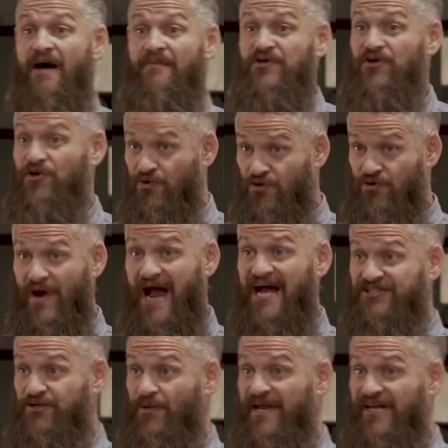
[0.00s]
You
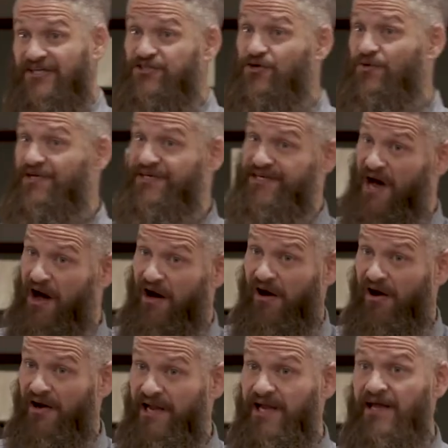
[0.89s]
graduated to a
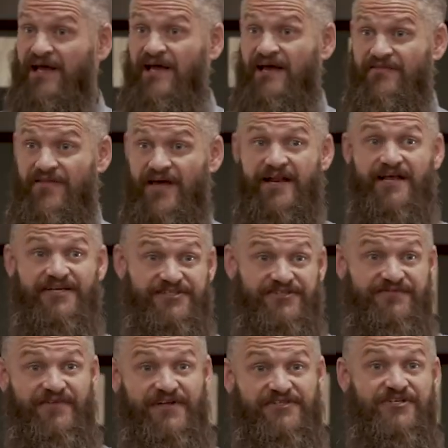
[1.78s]
dog. Then
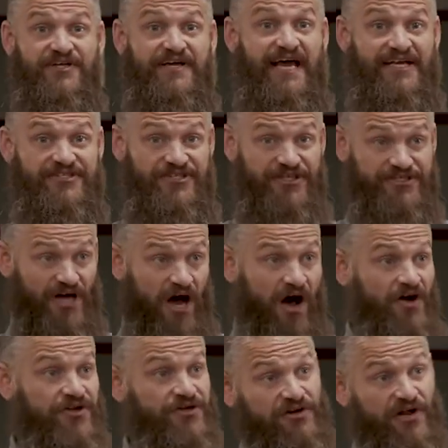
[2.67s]
eventually, as the
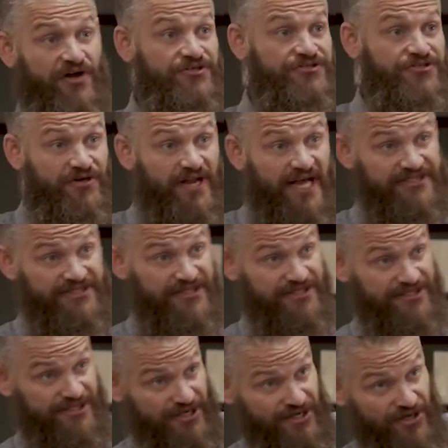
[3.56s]
dog, you learned your
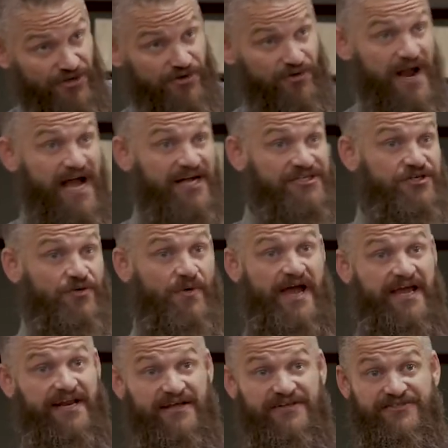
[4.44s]
lessons, and you
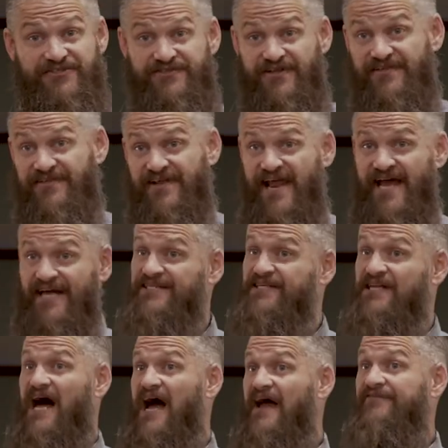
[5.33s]
graduate in the next
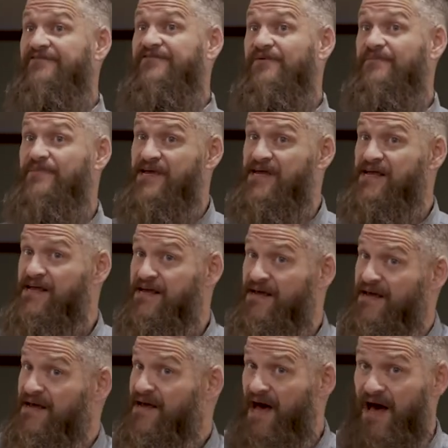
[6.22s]
life to be
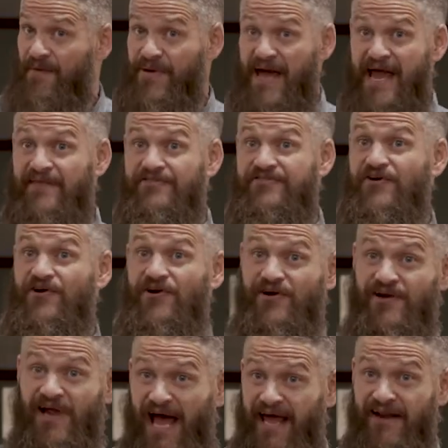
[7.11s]
a panther.
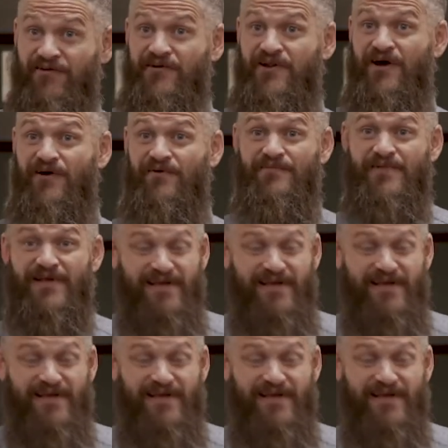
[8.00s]
I don't know.